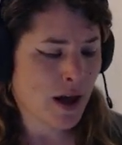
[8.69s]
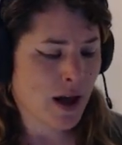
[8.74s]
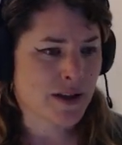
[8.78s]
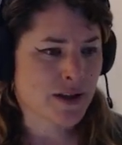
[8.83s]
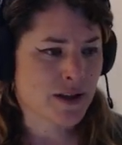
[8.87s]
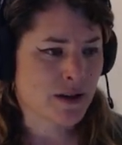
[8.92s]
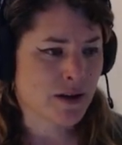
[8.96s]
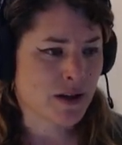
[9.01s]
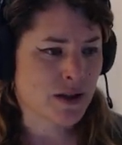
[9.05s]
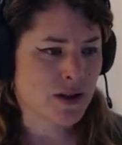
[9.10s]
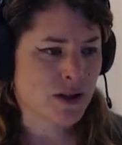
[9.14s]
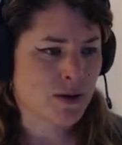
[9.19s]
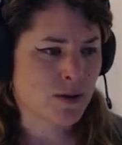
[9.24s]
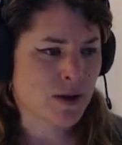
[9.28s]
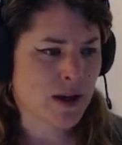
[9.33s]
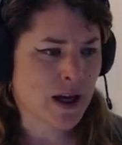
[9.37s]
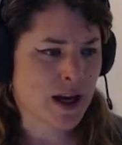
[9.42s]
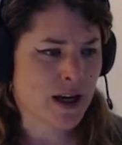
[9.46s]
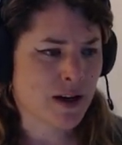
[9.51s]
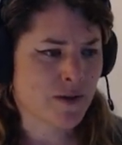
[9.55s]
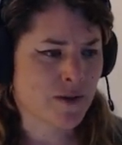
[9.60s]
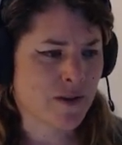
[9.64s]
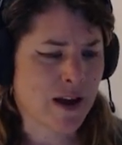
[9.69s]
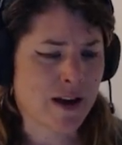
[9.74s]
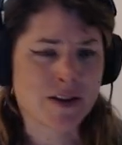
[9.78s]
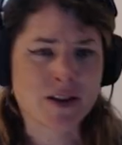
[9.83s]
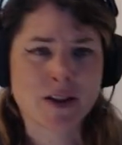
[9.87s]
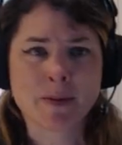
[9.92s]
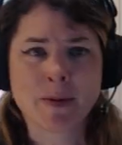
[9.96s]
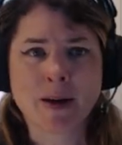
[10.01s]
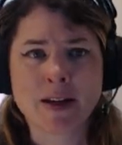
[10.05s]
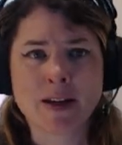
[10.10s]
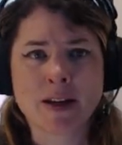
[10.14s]
so that you kind of have
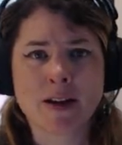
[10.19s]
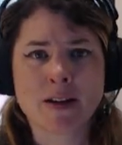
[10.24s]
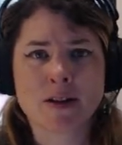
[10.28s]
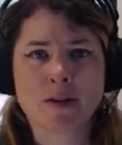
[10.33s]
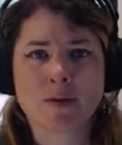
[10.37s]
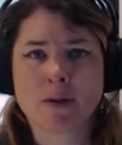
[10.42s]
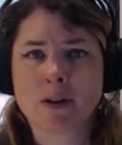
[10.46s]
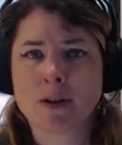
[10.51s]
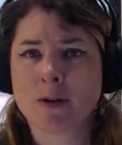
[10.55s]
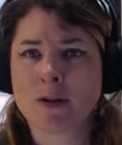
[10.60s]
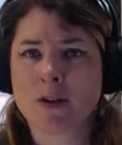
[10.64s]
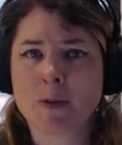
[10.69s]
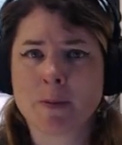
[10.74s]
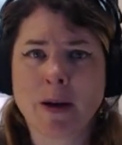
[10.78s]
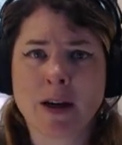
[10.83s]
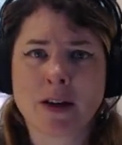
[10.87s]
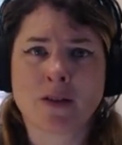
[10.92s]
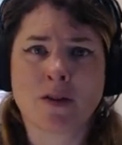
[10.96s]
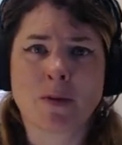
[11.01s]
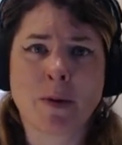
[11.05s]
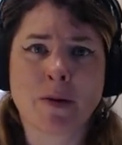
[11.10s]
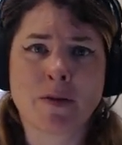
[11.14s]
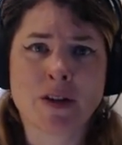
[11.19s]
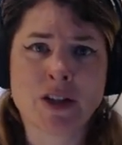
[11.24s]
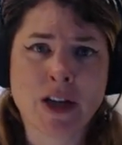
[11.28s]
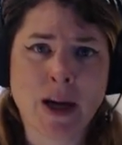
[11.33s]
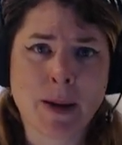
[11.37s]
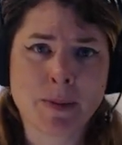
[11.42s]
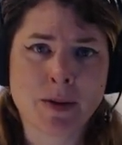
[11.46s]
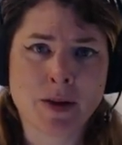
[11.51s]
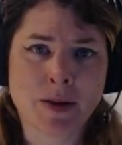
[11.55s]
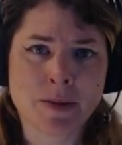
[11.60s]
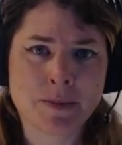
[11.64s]
some ideas of what to expect from every
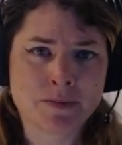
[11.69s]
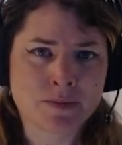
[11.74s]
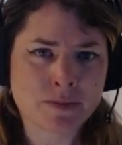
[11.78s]
chapter.